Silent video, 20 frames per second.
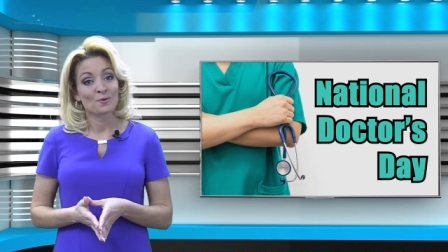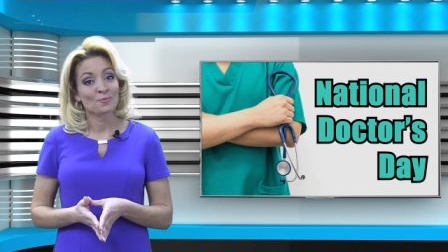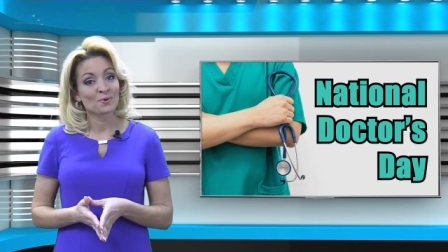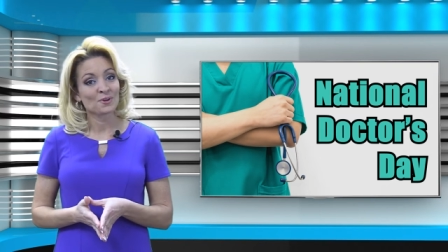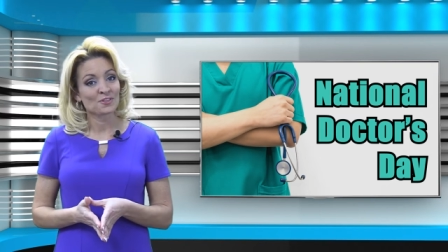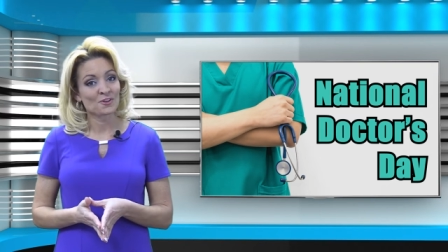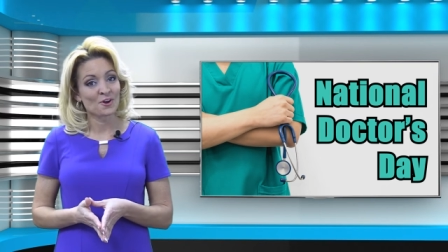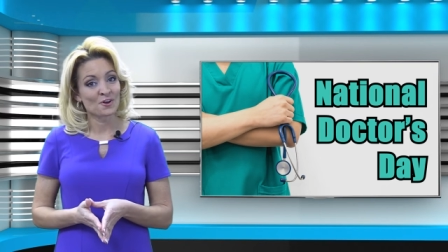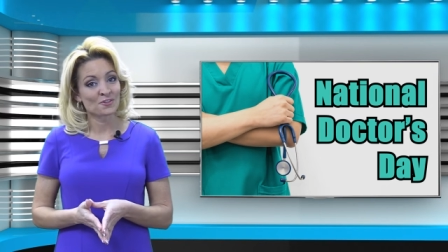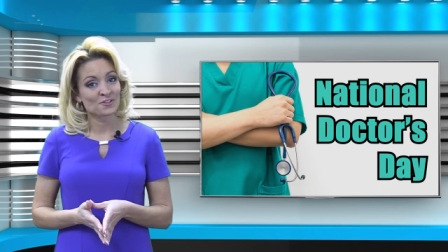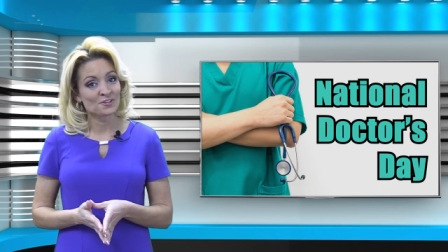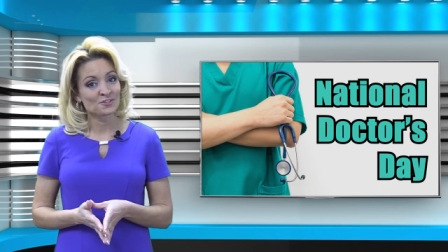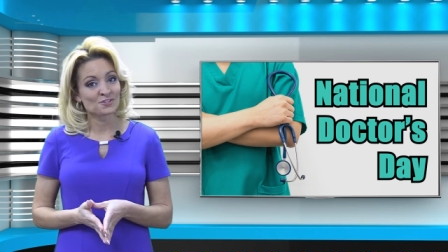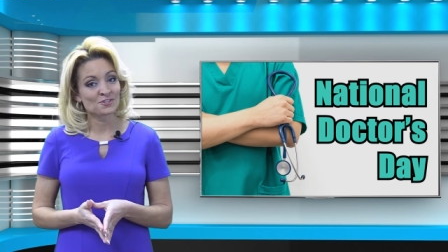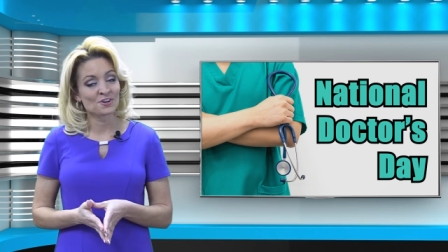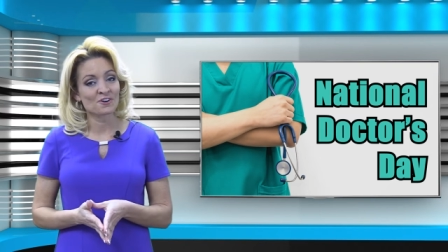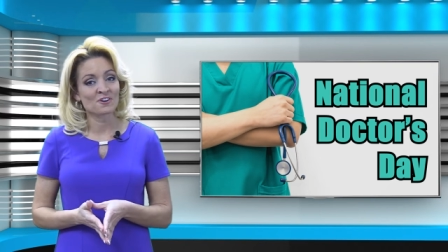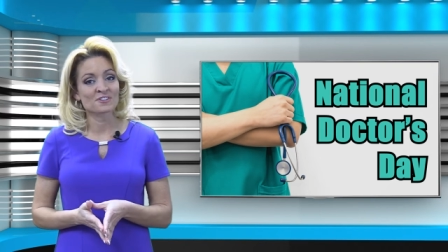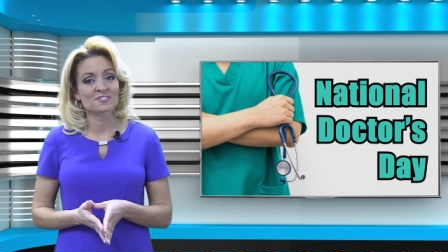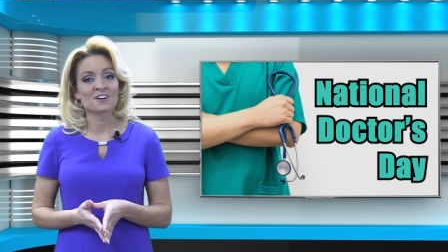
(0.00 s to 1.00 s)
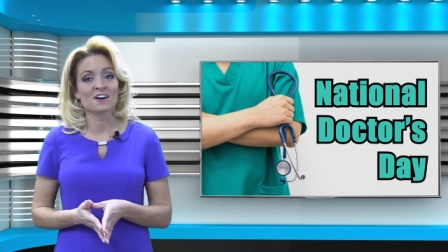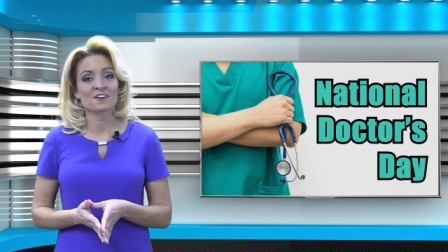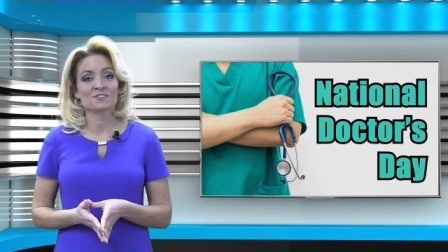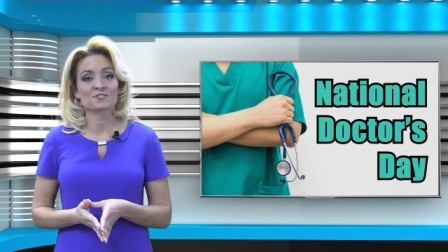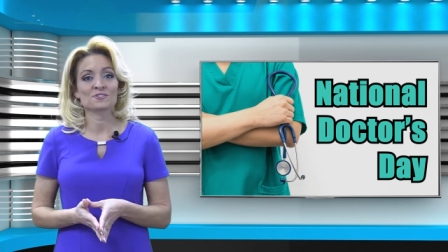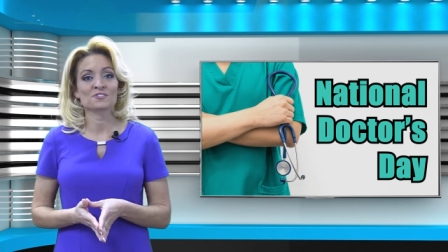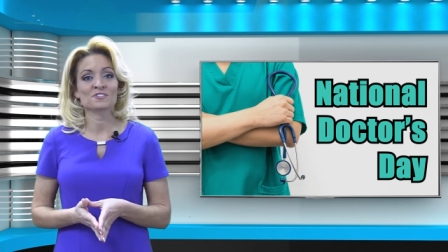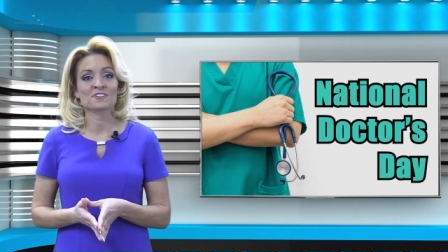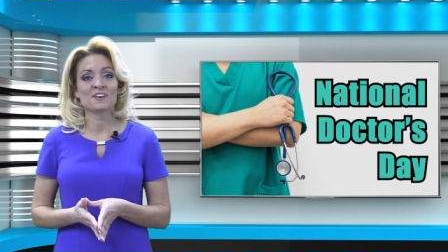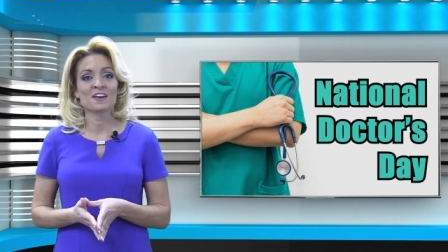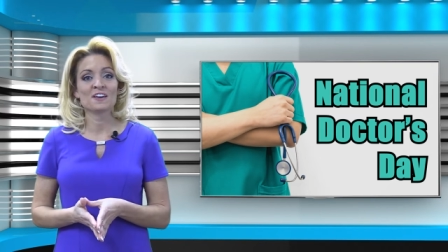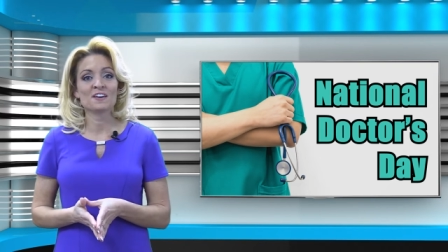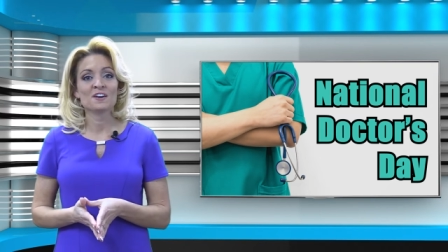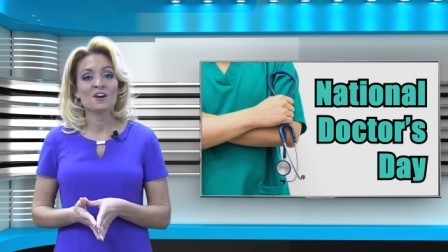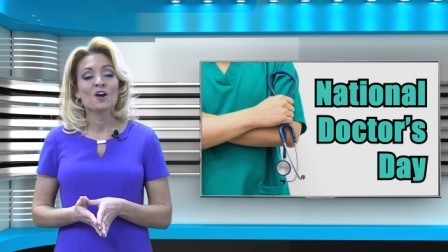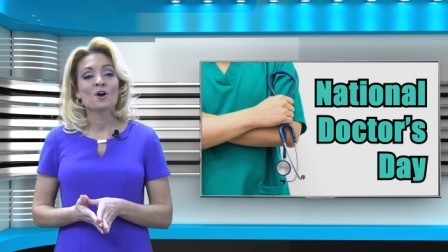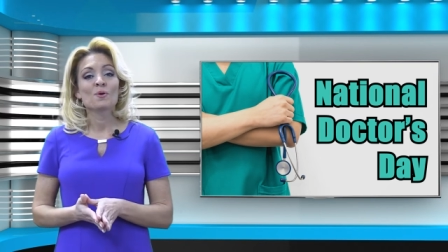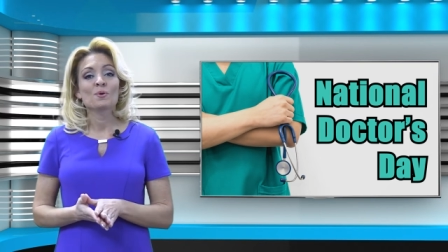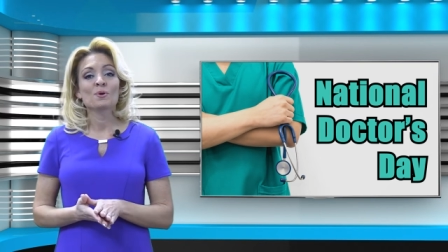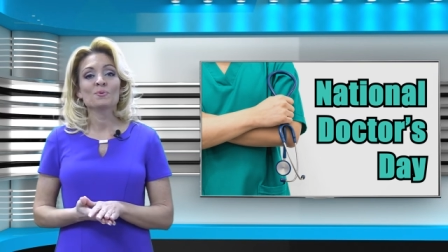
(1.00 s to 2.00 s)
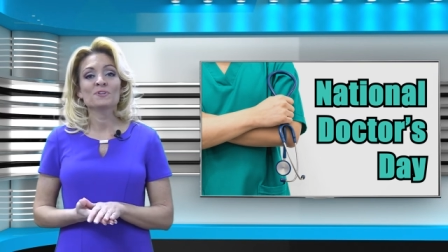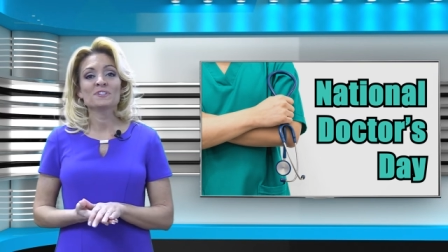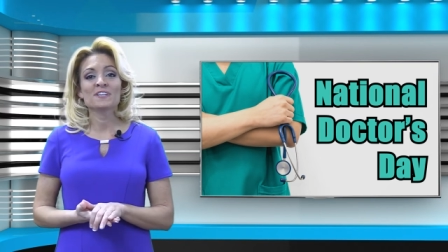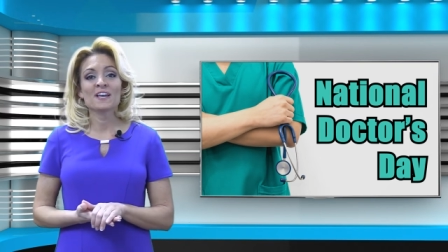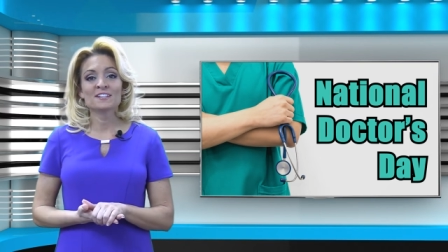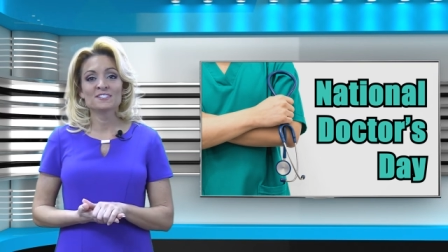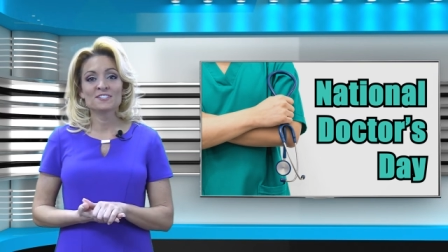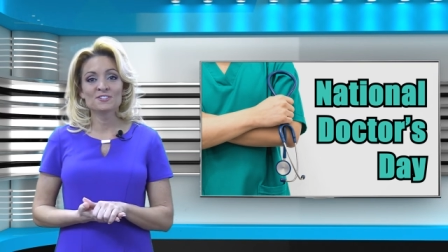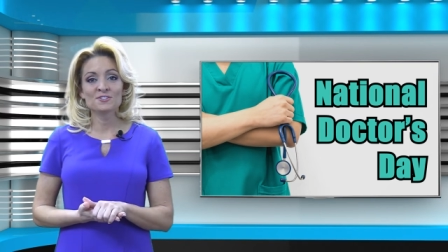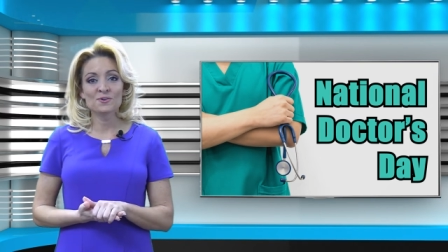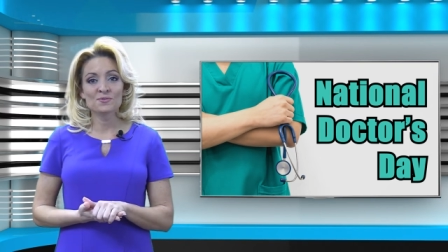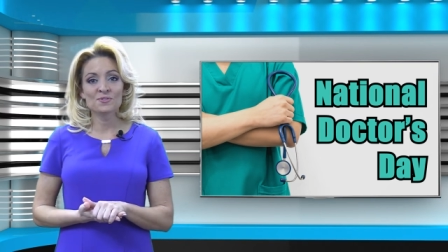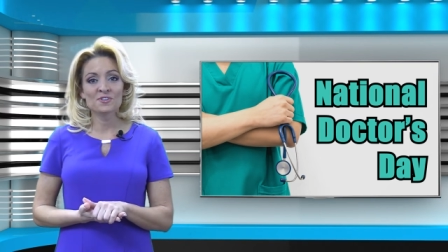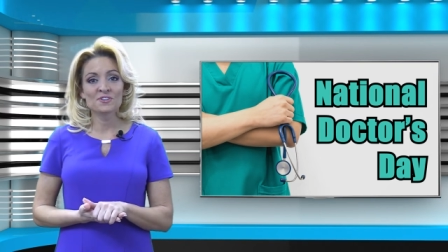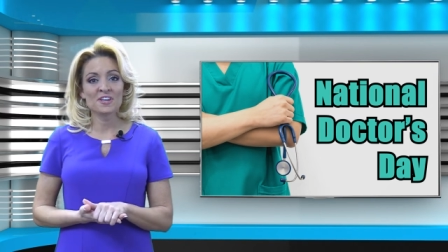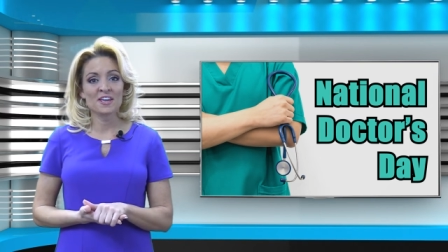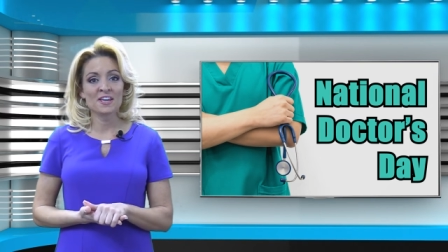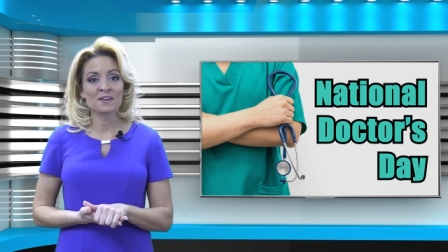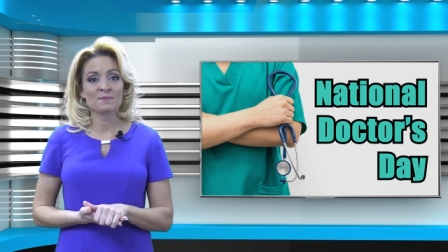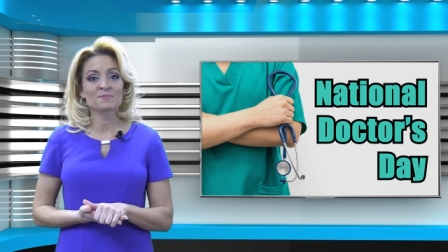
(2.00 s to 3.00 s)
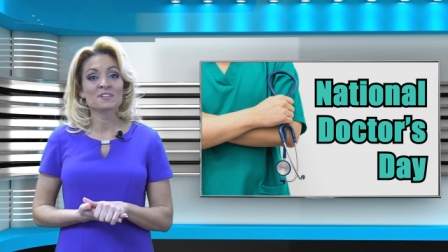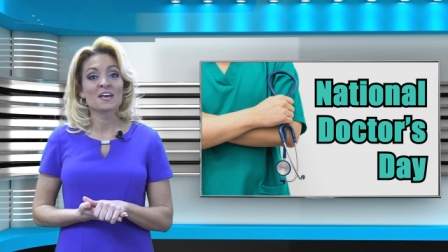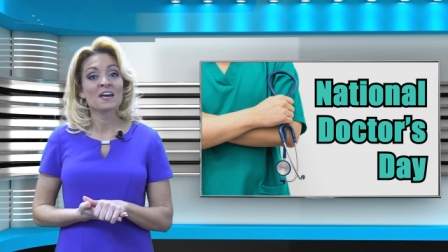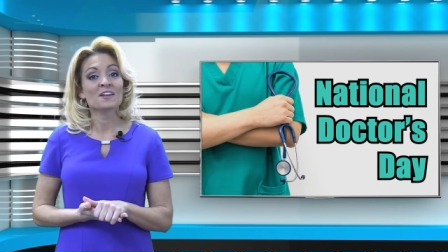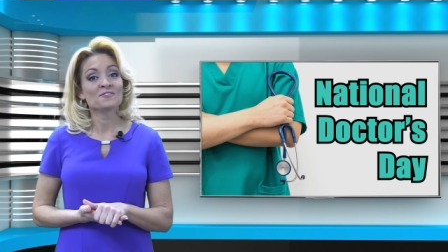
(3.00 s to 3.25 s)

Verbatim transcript: We thought this year on Doctors' Day, we would get to know the names